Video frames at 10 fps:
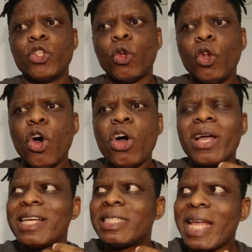so
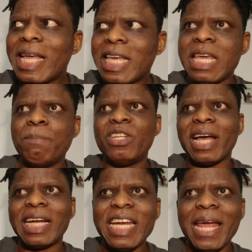long as they keep
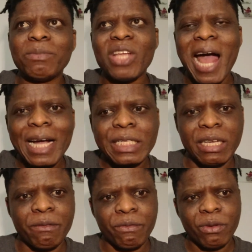their names
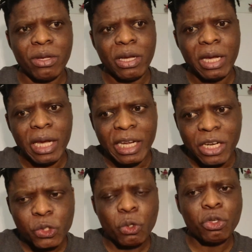active
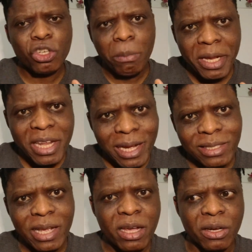in the social media
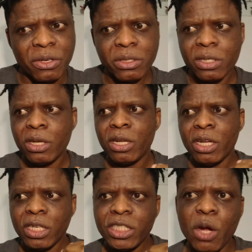circles,
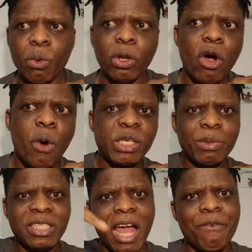they will always
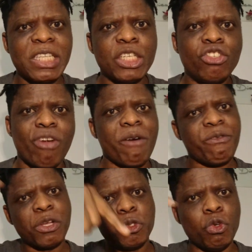be diverting
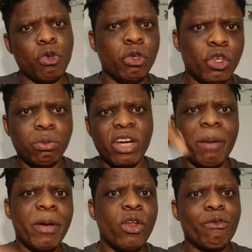traffic to YouTube to
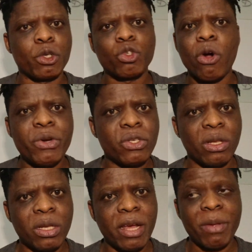come and look for stories
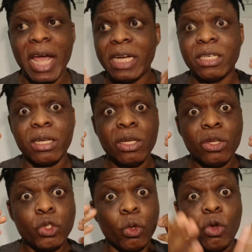on them. And
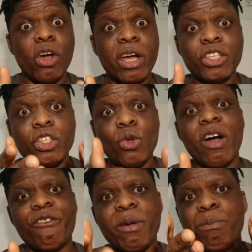so long as
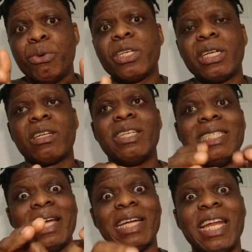you have inputted
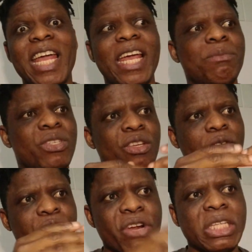their names and
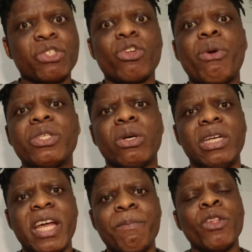you've created stories
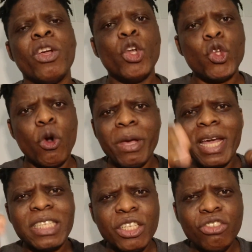on them, you'll be
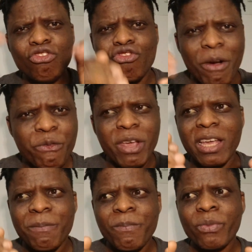getting
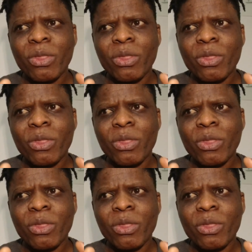traffic